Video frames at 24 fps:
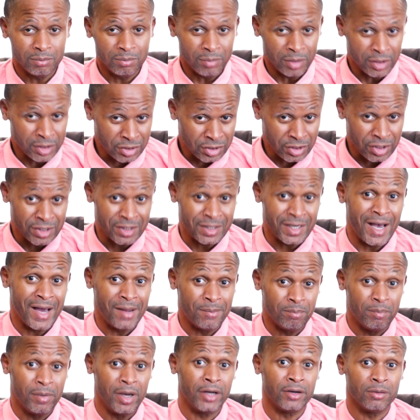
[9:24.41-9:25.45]
but it's just
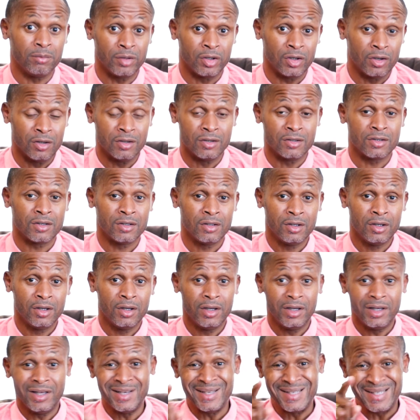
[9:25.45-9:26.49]
gotten better because
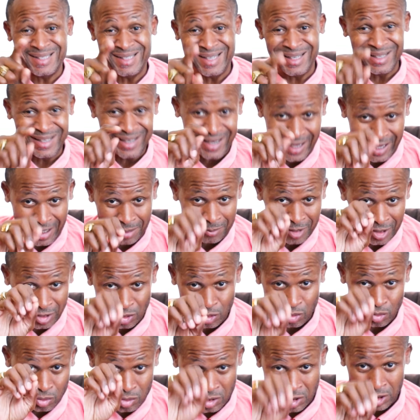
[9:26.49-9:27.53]
it's the name
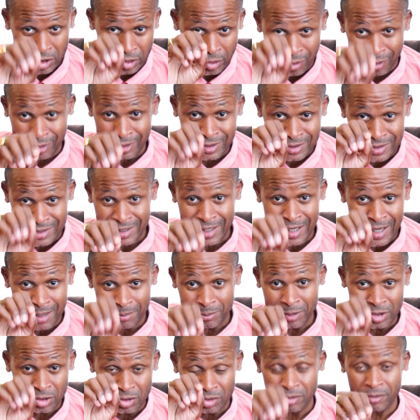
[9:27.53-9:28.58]
that you see all the time
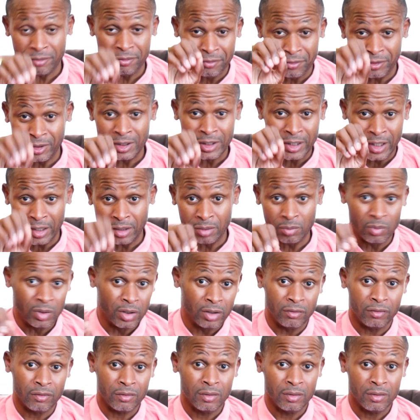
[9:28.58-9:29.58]
that you're affiliated with.